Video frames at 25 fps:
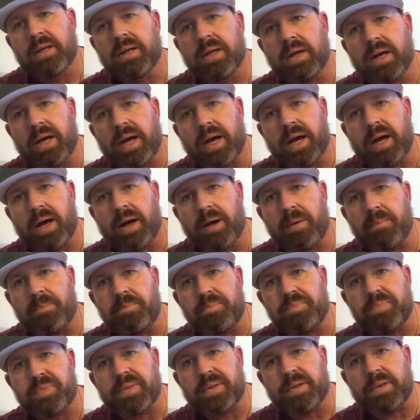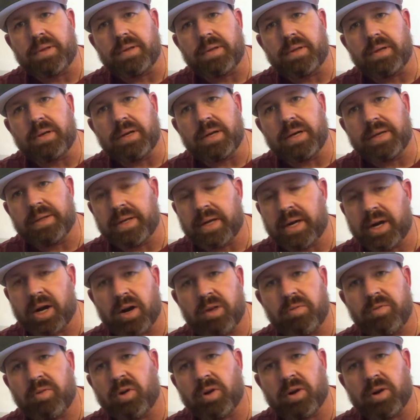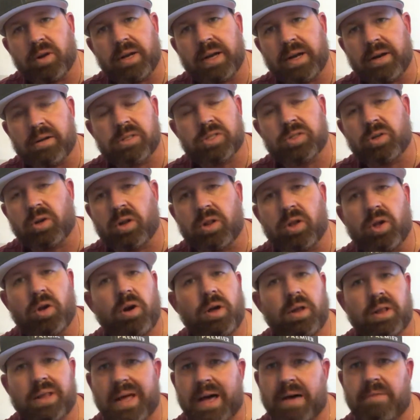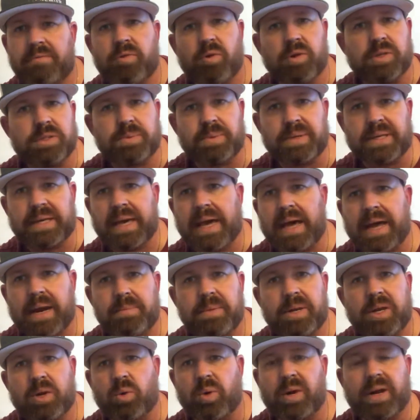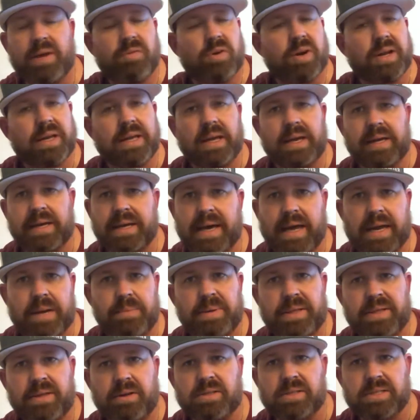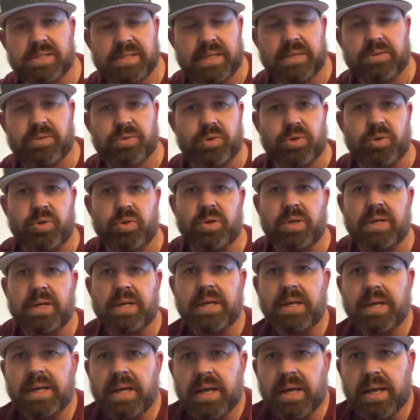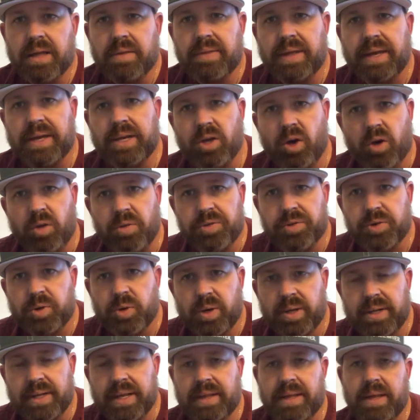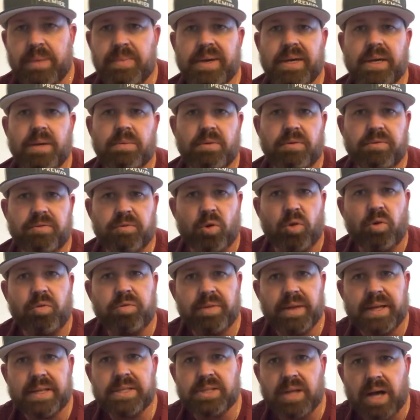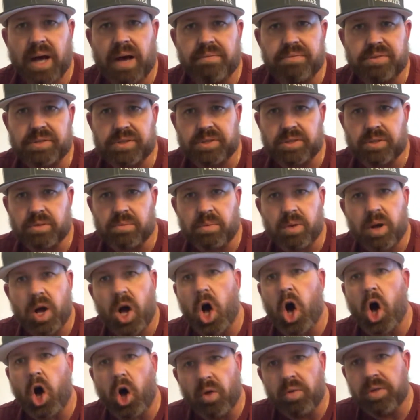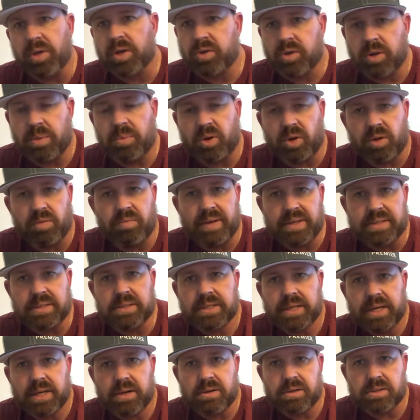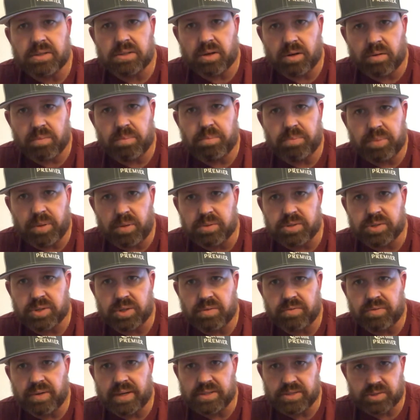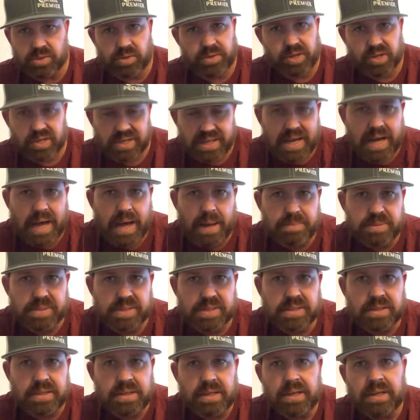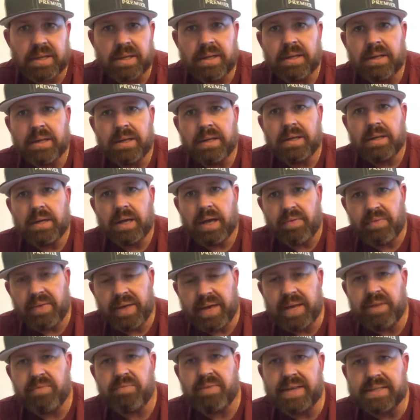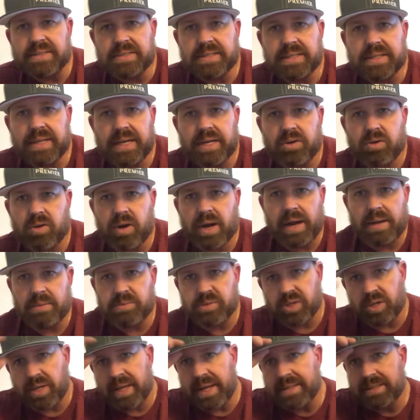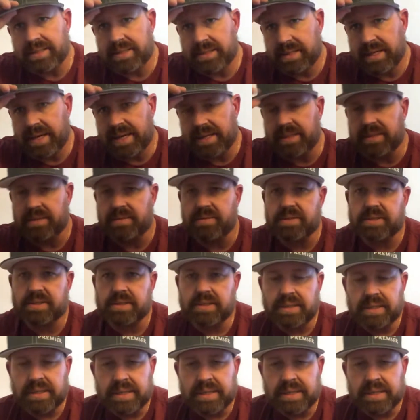the Arizona Law Enforcement Academy or whatever academy they're sent through. They go through it and they become a full-fledged officer. All the criminal investigators are post-certified. So they're cops and they investigate crimes. They're like detectives.